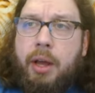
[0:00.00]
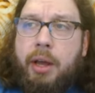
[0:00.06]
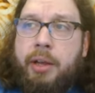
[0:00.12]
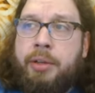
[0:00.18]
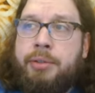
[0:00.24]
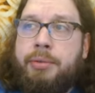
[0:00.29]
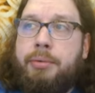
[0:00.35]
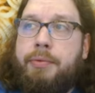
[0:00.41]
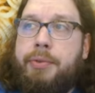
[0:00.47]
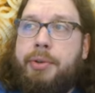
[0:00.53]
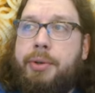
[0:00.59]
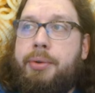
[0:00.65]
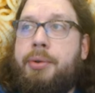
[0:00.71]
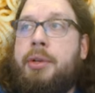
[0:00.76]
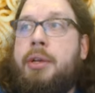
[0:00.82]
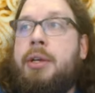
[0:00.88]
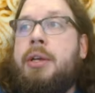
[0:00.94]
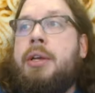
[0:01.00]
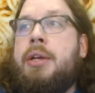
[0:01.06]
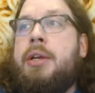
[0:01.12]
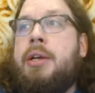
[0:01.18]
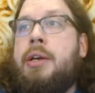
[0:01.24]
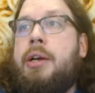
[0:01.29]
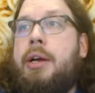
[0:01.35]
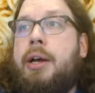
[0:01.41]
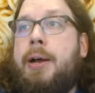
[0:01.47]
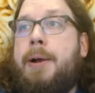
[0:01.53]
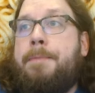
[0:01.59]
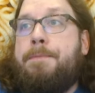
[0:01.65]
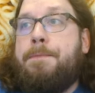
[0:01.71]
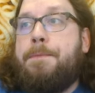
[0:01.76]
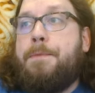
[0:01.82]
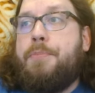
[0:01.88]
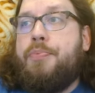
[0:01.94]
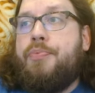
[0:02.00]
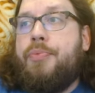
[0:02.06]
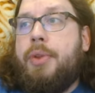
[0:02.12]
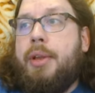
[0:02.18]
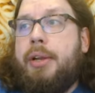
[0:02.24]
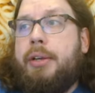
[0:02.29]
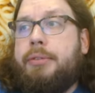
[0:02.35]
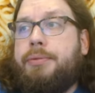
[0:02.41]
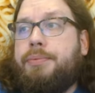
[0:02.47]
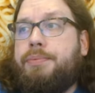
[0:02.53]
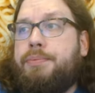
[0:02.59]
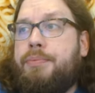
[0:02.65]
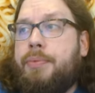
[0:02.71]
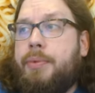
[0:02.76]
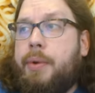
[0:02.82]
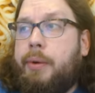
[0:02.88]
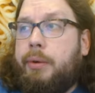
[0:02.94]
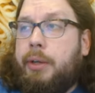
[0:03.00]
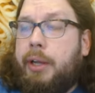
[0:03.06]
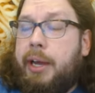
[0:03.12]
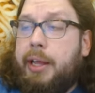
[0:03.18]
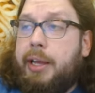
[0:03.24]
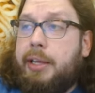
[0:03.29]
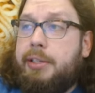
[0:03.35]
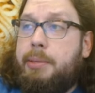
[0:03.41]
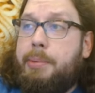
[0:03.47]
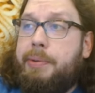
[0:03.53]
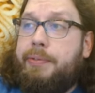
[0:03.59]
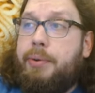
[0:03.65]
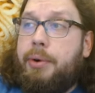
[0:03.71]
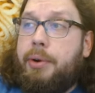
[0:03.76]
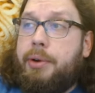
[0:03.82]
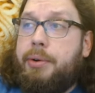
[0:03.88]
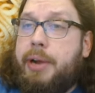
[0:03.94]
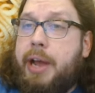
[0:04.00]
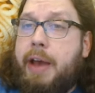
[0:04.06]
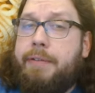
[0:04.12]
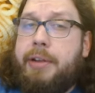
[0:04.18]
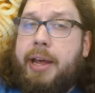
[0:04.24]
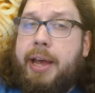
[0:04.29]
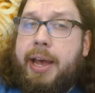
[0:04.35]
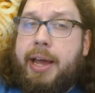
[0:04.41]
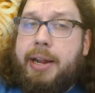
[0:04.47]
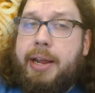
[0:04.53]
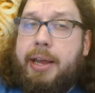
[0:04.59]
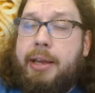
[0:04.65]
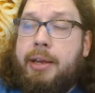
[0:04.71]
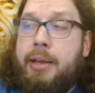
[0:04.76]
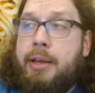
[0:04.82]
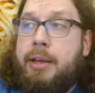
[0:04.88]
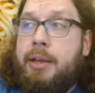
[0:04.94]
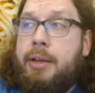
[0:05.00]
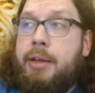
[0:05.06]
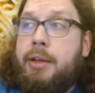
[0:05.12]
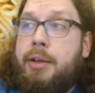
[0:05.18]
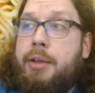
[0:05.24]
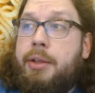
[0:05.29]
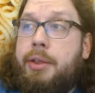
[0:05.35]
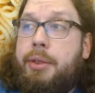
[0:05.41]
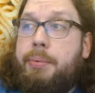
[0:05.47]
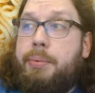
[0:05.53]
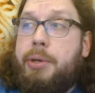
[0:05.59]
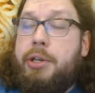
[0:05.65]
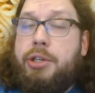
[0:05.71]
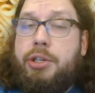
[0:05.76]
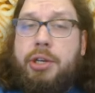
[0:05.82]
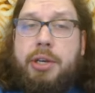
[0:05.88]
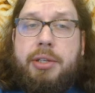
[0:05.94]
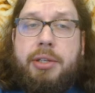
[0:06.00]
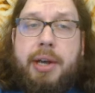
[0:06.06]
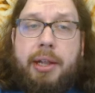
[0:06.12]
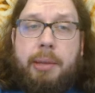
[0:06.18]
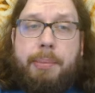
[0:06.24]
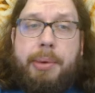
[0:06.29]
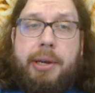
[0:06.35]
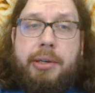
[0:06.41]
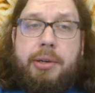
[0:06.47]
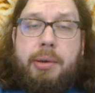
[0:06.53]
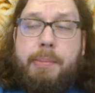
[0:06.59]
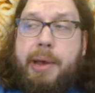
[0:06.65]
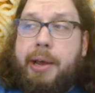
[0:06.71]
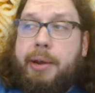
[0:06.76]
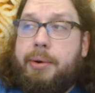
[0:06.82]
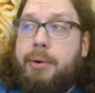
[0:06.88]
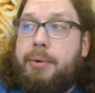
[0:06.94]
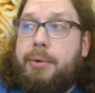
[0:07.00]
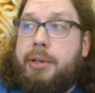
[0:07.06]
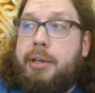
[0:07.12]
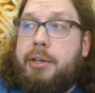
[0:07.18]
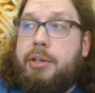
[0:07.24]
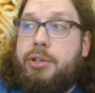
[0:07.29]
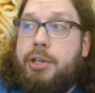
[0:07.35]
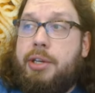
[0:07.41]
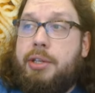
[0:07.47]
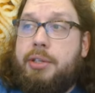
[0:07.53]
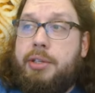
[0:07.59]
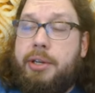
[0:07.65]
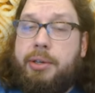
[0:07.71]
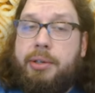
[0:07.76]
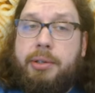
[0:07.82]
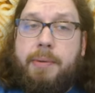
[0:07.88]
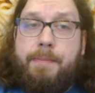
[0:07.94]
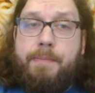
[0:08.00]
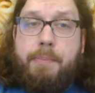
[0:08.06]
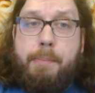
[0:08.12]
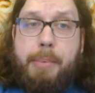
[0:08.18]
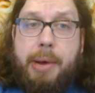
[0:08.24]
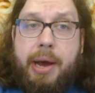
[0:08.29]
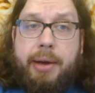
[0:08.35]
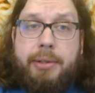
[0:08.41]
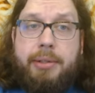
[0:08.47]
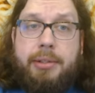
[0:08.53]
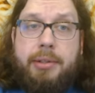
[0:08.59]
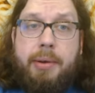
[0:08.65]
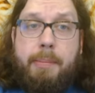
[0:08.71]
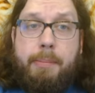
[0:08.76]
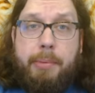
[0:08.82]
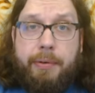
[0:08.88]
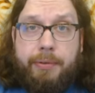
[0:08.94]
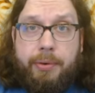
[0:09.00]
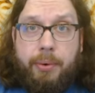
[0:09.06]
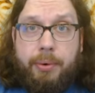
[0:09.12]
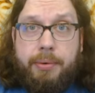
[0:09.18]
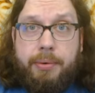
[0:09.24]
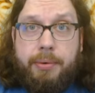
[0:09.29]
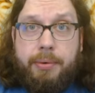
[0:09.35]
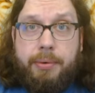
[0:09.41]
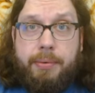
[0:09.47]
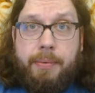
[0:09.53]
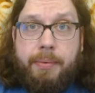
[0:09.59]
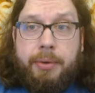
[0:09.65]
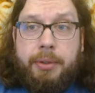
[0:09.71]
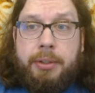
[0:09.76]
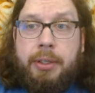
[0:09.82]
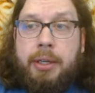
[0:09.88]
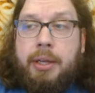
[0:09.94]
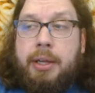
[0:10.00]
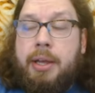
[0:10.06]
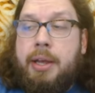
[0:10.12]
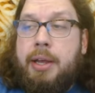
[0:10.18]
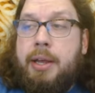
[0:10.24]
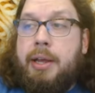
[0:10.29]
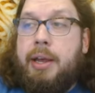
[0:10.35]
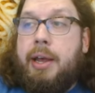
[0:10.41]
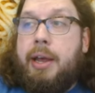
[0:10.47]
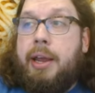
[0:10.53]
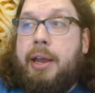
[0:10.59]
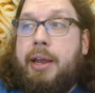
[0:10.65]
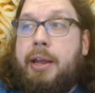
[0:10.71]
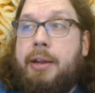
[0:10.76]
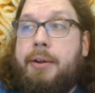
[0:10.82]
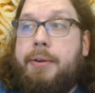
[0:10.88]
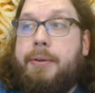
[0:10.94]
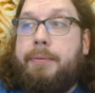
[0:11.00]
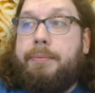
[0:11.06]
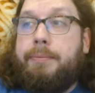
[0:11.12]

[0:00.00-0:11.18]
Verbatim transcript: I also reviewed um, like I said before, Kraft had a three cheese jalapeno macaroni and cheese dinner box before, and